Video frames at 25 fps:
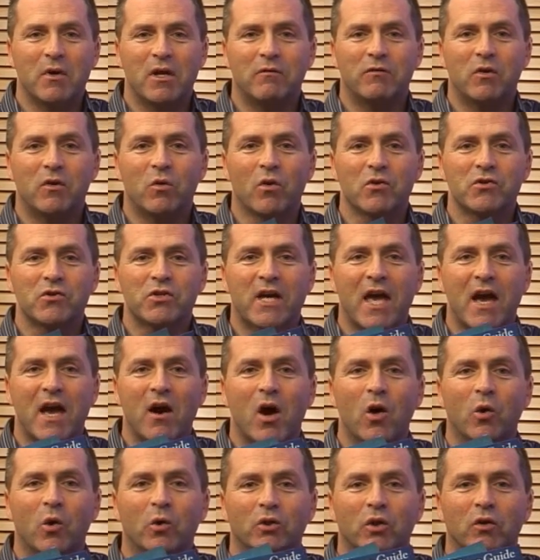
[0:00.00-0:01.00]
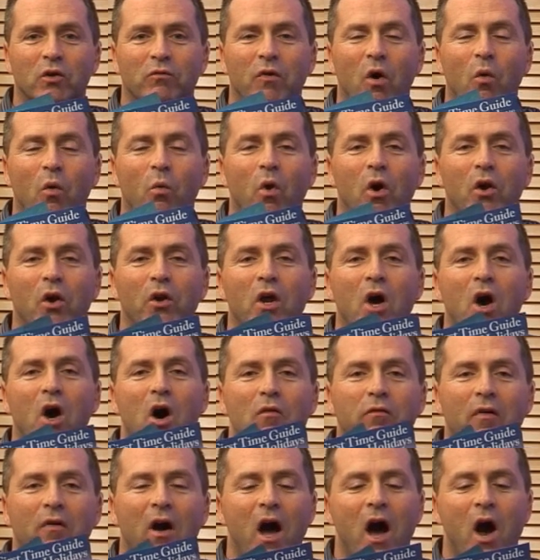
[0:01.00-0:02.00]
But if you want to get hold of one
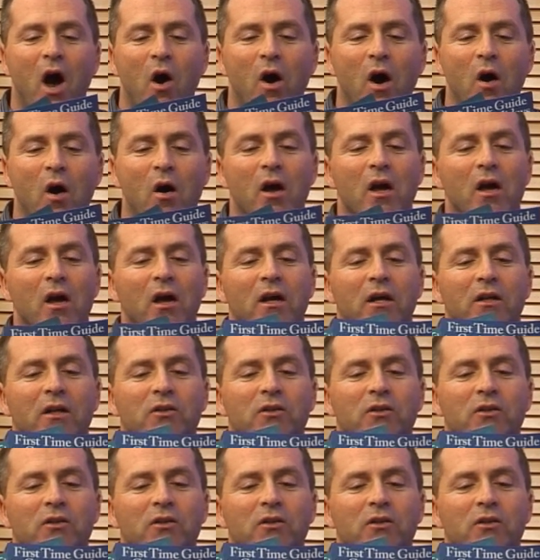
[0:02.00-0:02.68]
of our